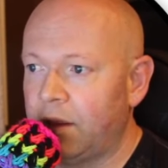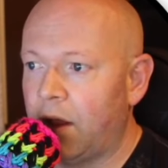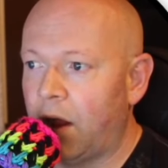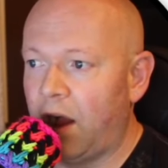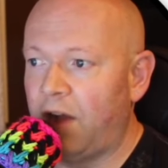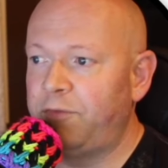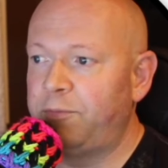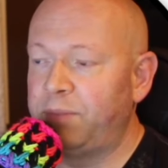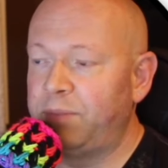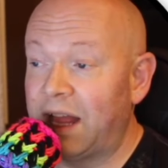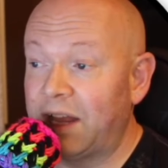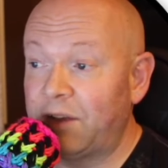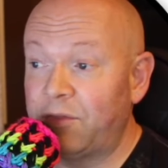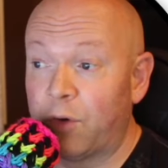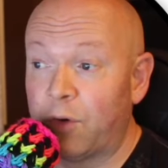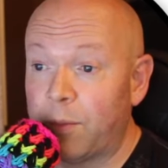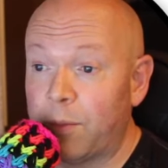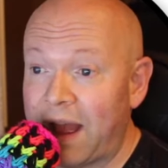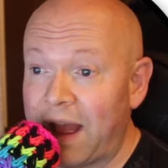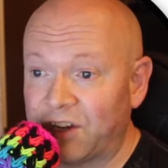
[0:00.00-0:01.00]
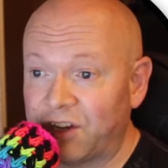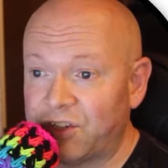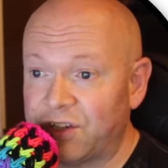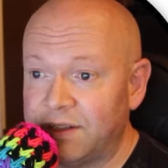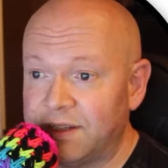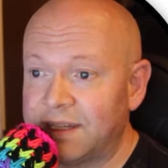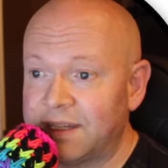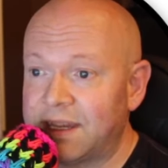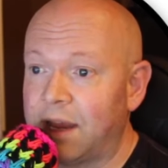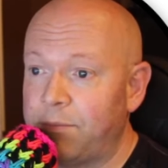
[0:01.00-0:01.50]
Off platform
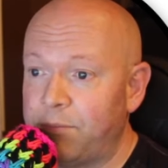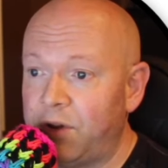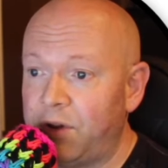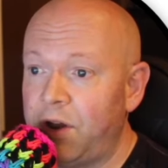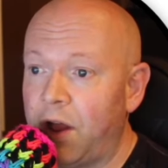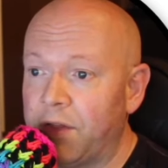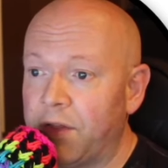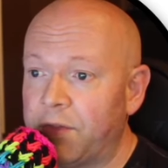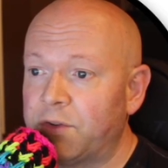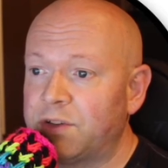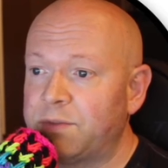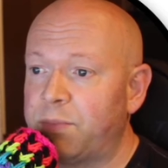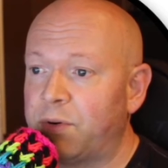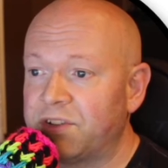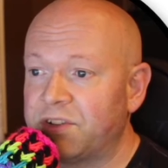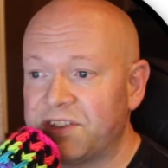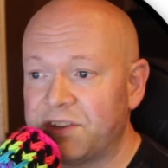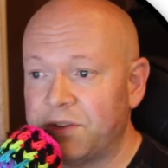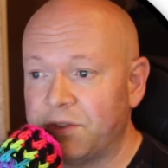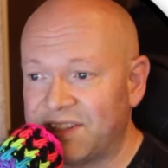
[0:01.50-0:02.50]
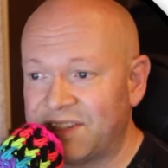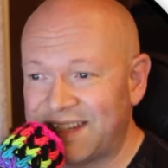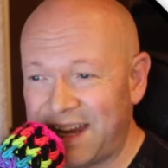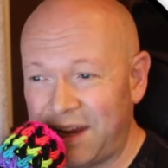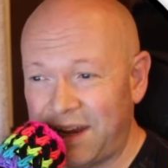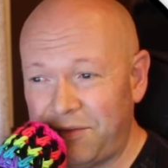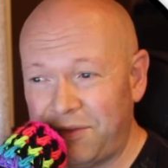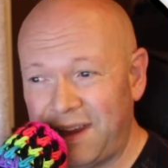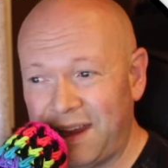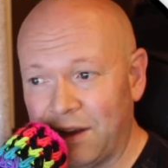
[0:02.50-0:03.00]
actions that put others' personal
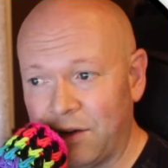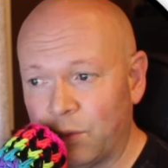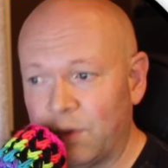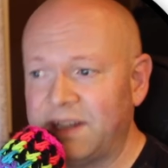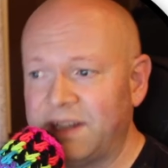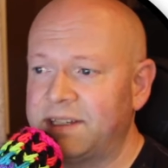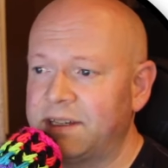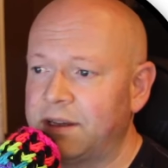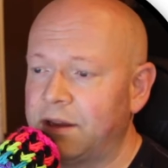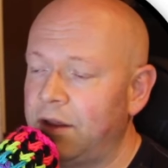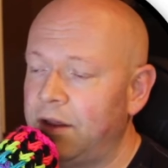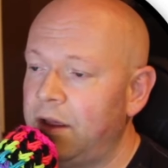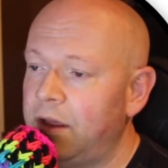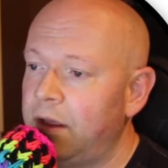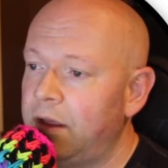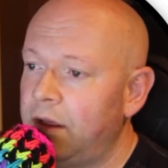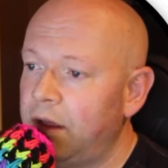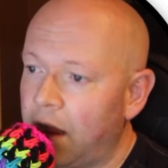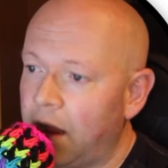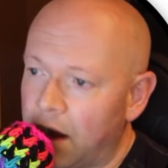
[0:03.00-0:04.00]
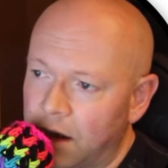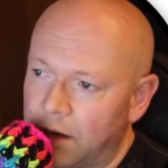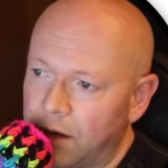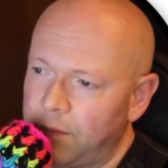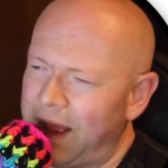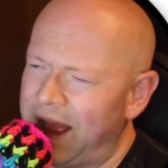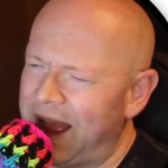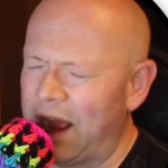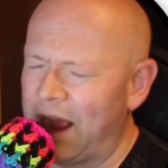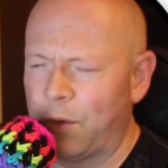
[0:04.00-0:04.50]
safety at risk
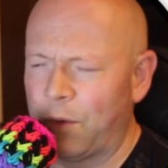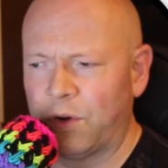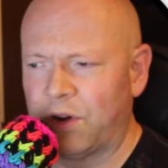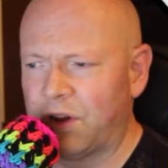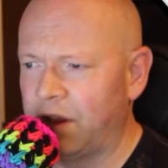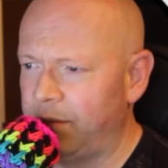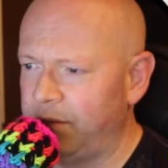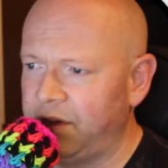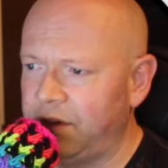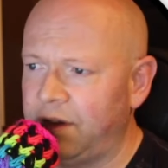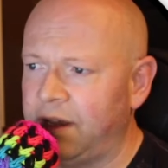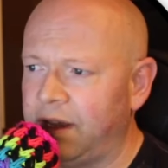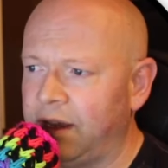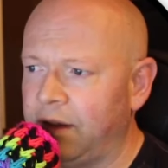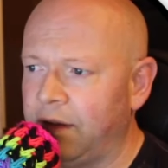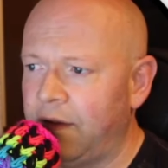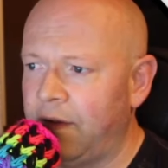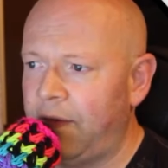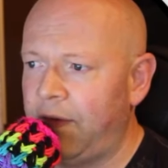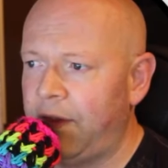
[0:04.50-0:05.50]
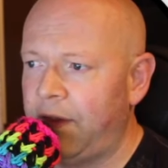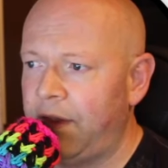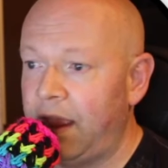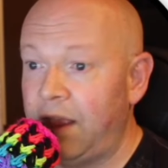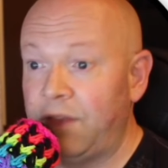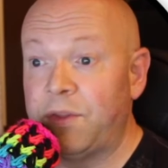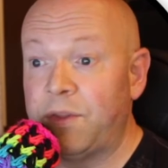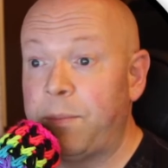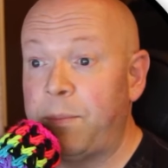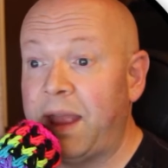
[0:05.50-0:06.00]
harm our community
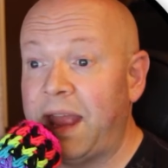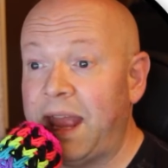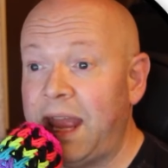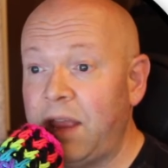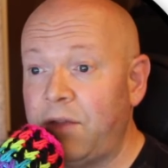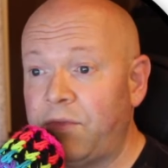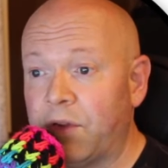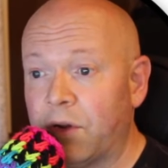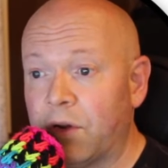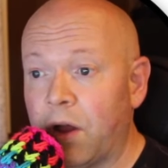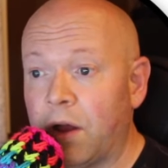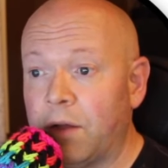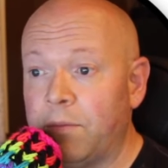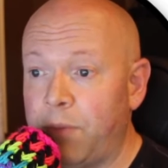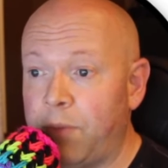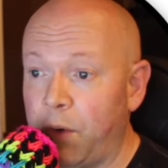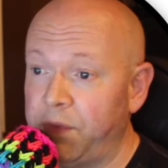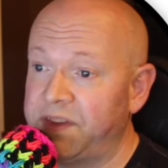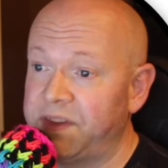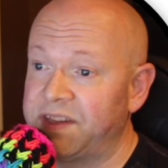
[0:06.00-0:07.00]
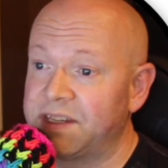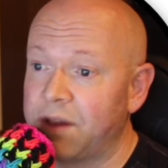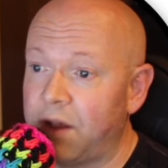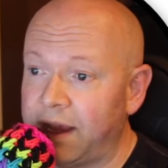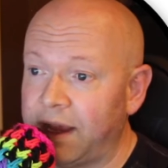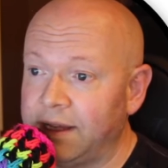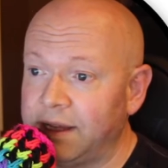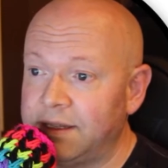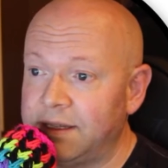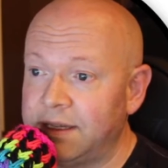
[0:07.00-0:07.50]
and the behavior on both
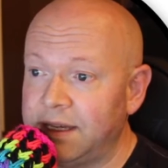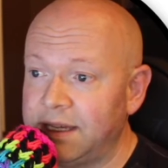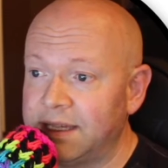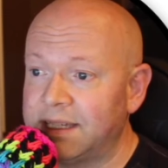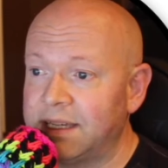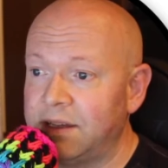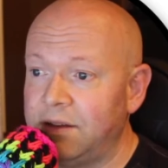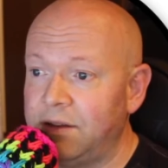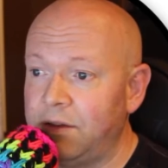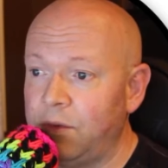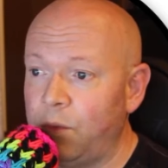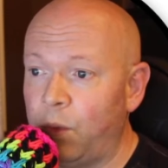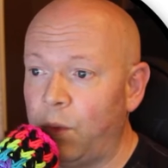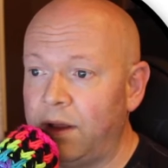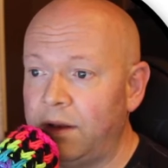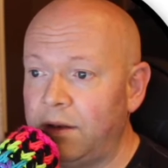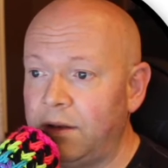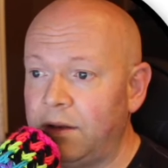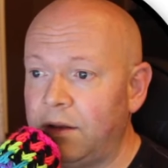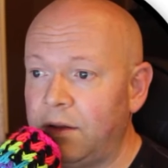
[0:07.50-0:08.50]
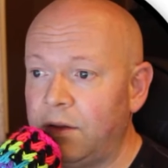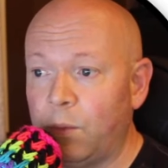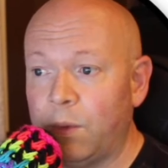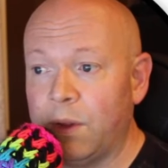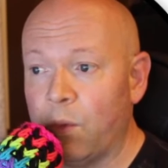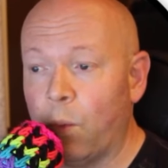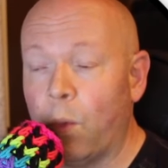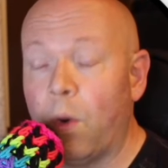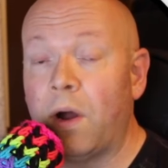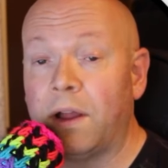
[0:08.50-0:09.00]
sides isn't what
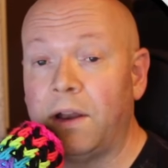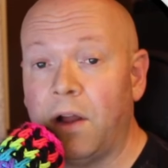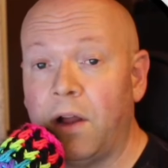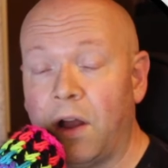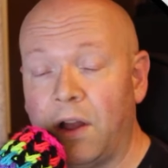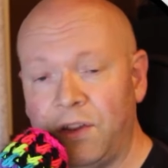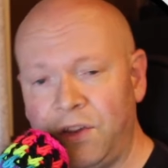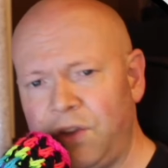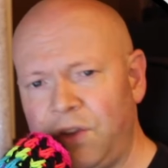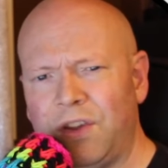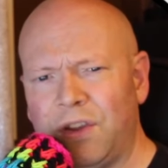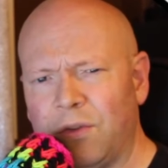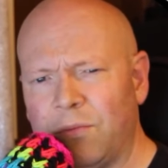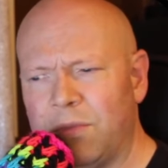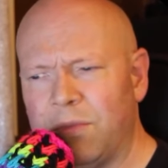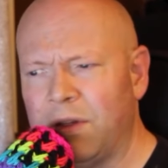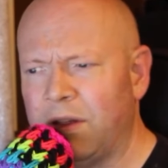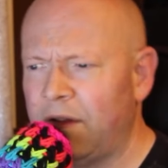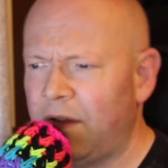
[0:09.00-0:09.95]
we want on YouTube.